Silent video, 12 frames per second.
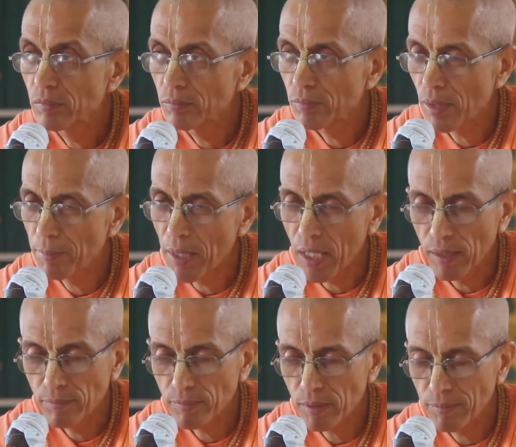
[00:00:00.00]

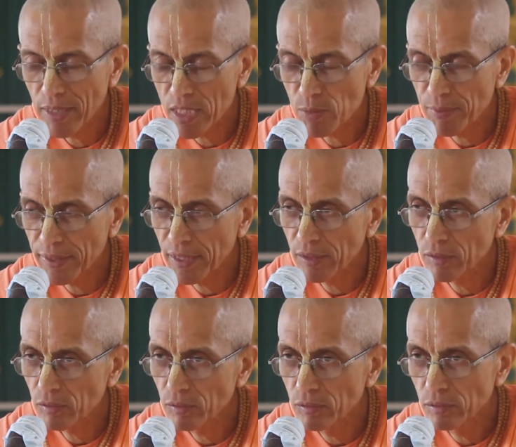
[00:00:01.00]
Brahma. Brahma is speaking
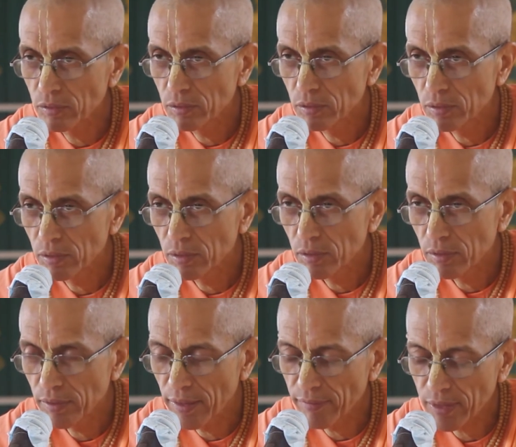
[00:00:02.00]
to
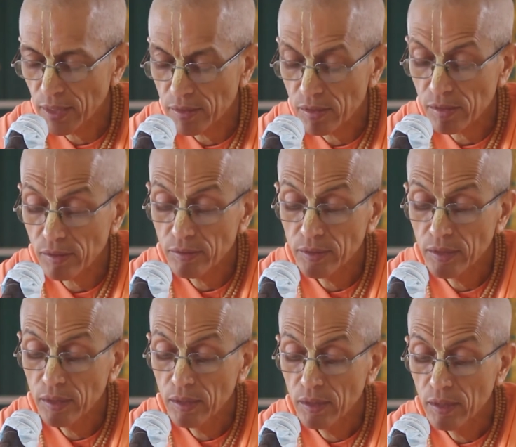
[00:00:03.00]
Devatas.
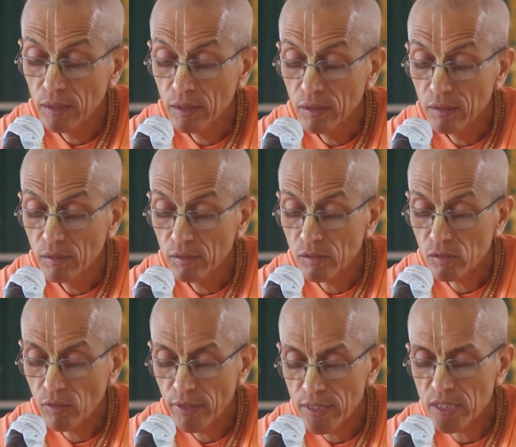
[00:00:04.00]

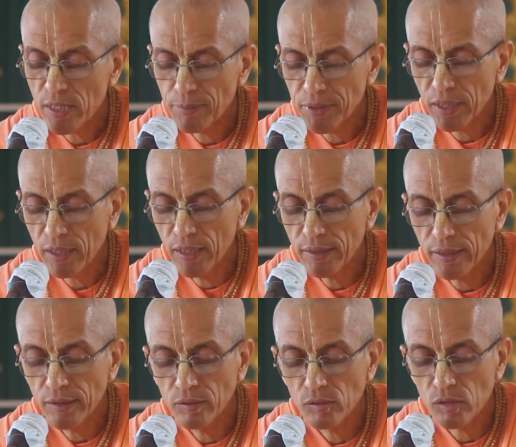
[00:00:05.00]
So the description
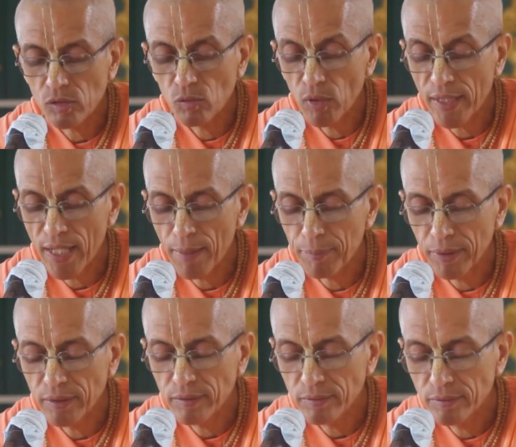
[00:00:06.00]
continues what
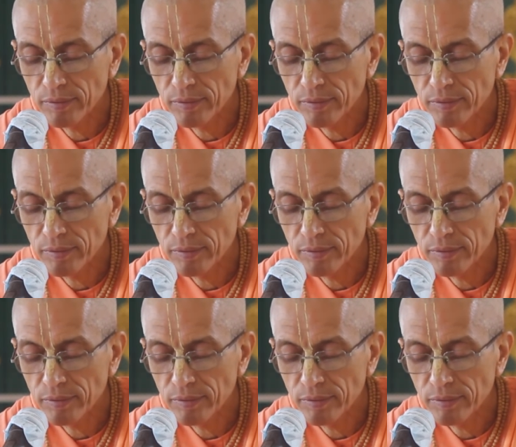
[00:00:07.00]
happened